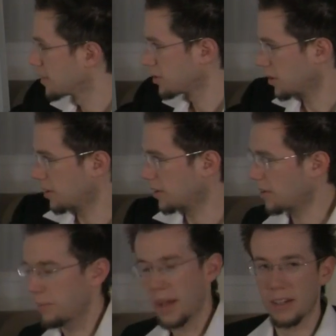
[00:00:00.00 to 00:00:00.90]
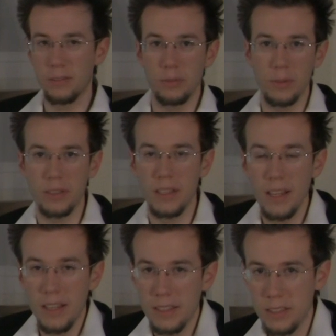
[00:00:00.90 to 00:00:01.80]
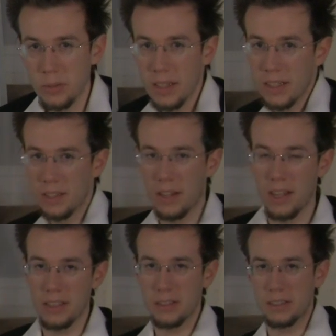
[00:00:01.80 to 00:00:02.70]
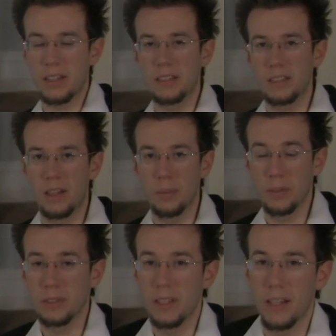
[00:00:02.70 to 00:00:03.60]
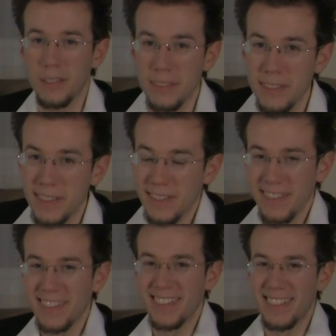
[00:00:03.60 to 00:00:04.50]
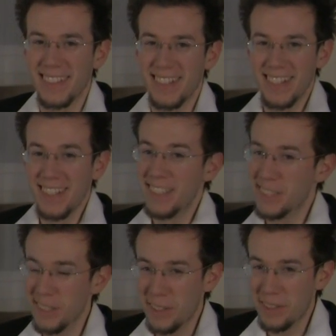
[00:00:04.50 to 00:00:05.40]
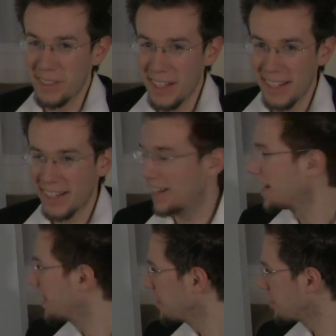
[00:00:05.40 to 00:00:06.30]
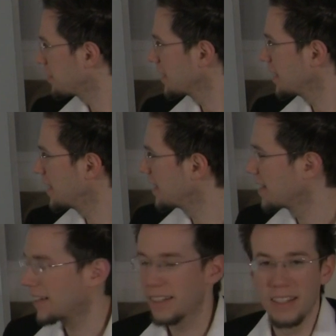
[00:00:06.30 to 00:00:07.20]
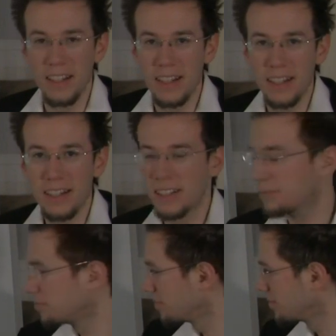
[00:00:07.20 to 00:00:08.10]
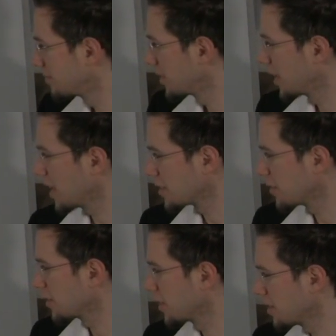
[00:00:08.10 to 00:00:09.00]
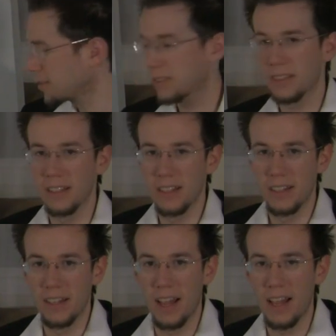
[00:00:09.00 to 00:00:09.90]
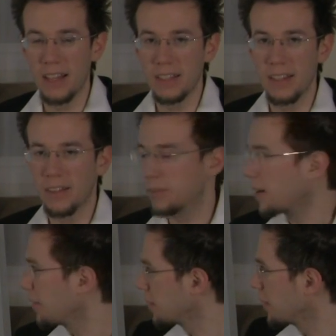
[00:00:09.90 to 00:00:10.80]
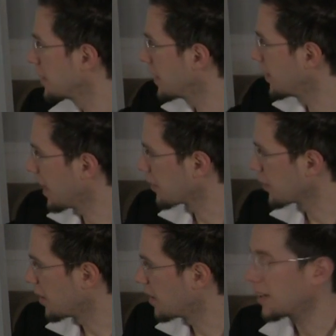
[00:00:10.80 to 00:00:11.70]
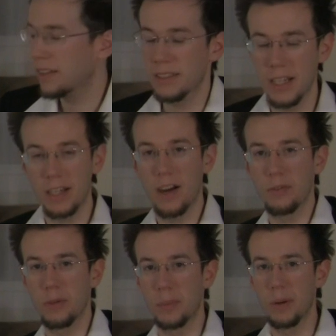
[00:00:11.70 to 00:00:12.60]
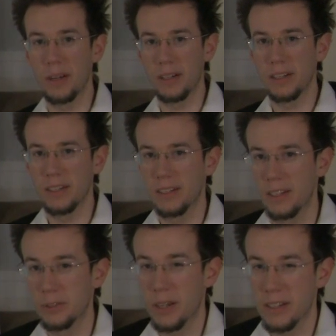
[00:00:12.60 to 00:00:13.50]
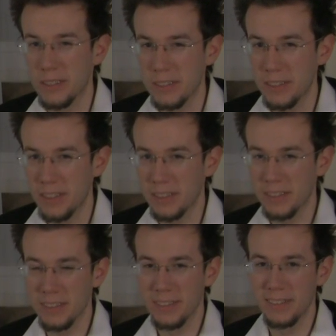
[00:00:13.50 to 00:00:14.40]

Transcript: So you're going back and forth. This way you guys are tested on both sides. So hopefully you guys know those. And for every one that you get wrong, take off 1 mark. And try not to cheat.